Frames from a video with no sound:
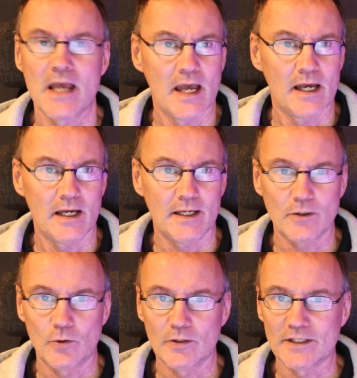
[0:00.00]
And all
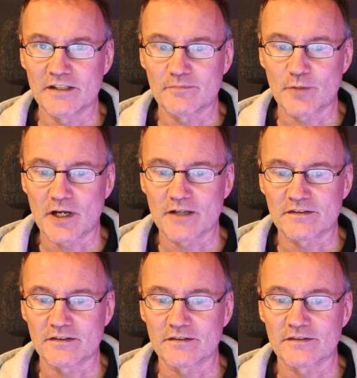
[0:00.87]
these
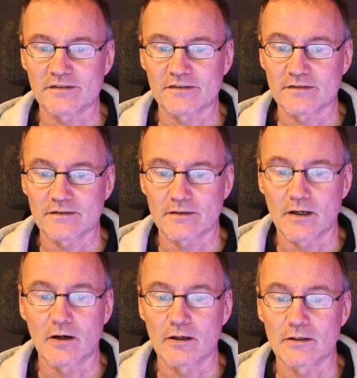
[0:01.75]
prices
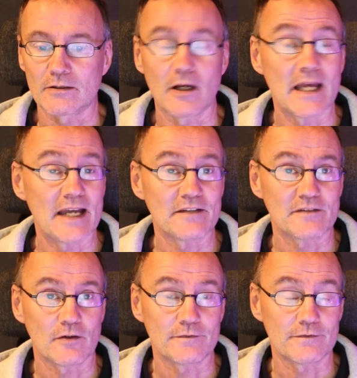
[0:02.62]
are as
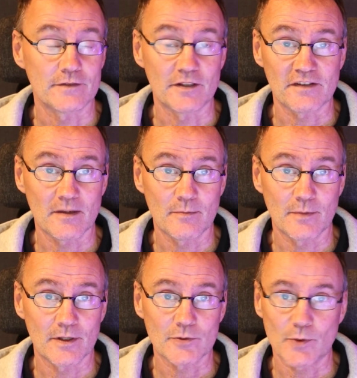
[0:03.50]
of December
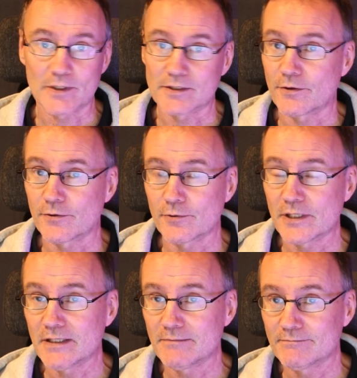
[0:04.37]
23.
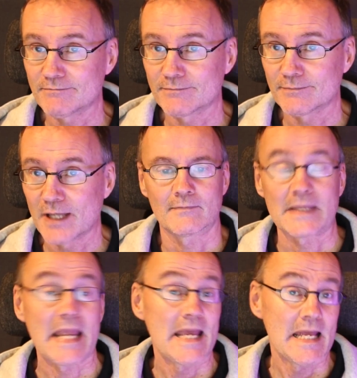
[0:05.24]

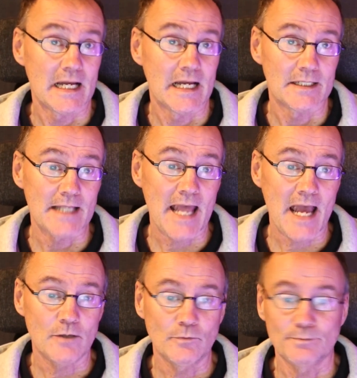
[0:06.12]
Now,
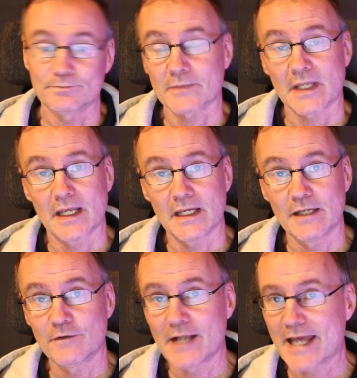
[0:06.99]
if you
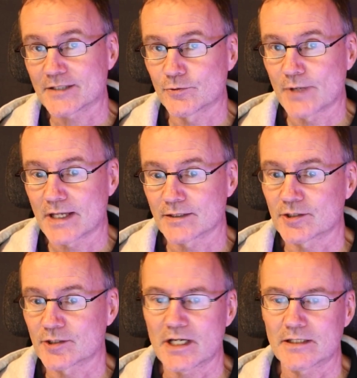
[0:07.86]
like to run
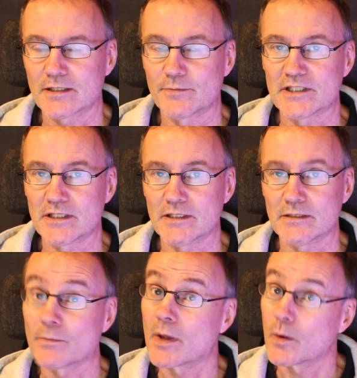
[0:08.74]
ChatGPT
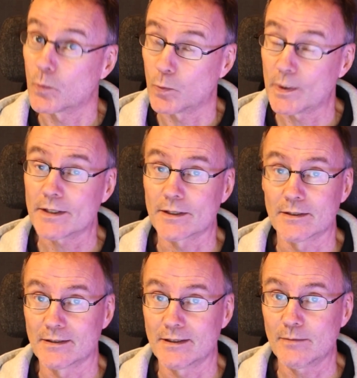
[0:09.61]
with
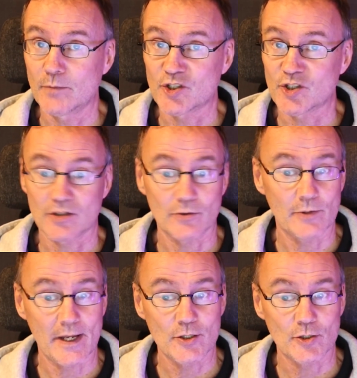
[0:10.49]
image
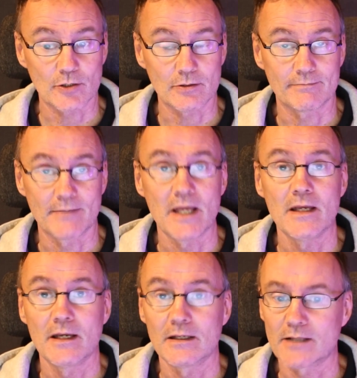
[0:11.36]
creation
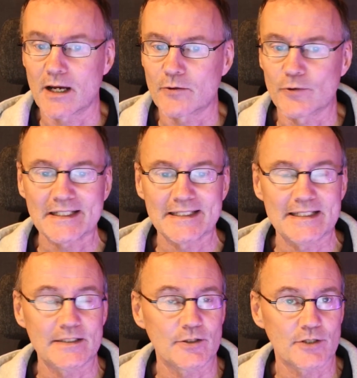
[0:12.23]
directly in
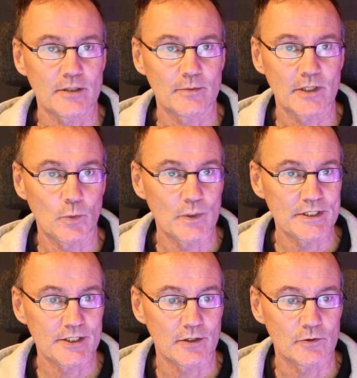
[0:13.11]
your terminal
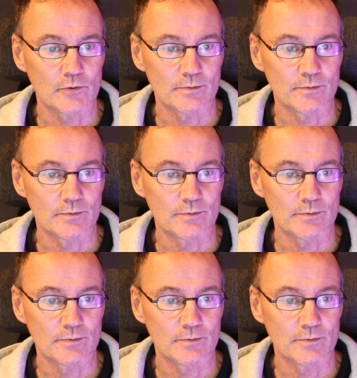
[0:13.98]
window,